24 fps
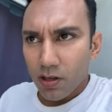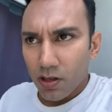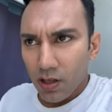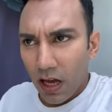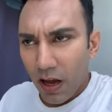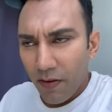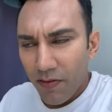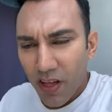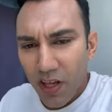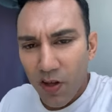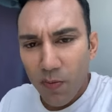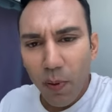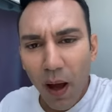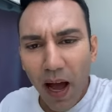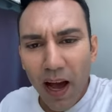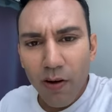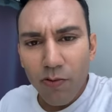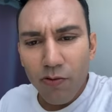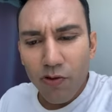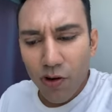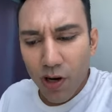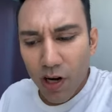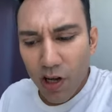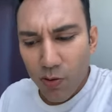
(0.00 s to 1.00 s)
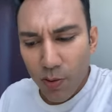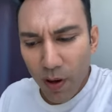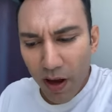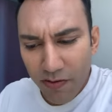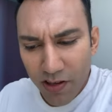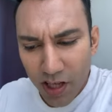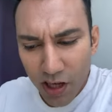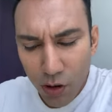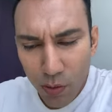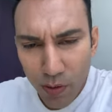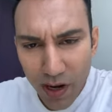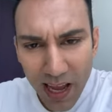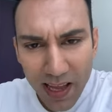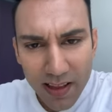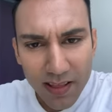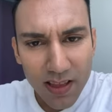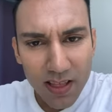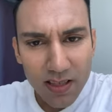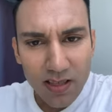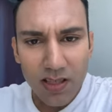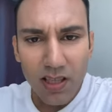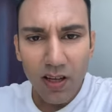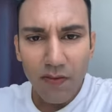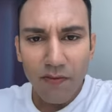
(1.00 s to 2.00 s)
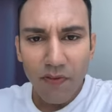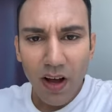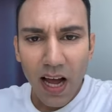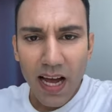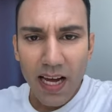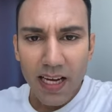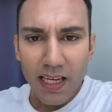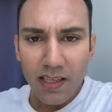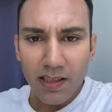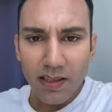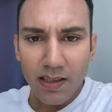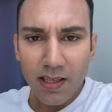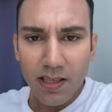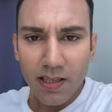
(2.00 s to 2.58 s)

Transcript: have these boundaries. We have to create this divide